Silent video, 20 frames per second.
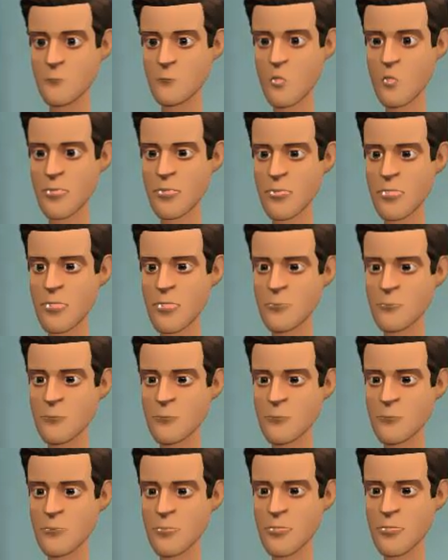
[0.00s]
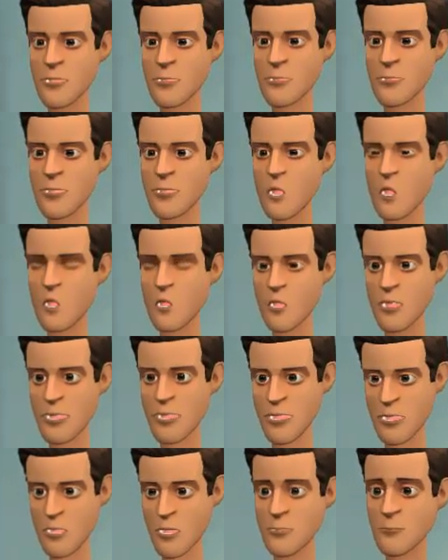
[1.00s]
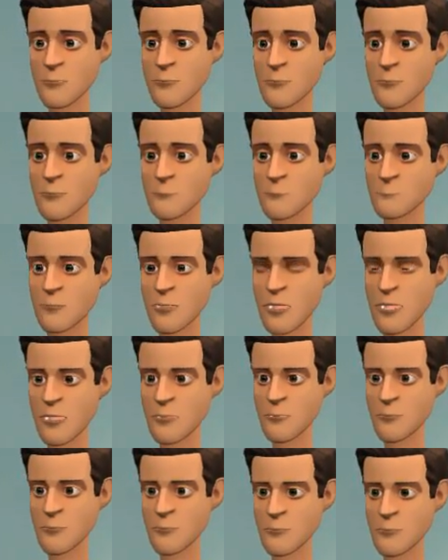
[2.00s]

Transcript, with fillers: All right. I'll see you later. Bye.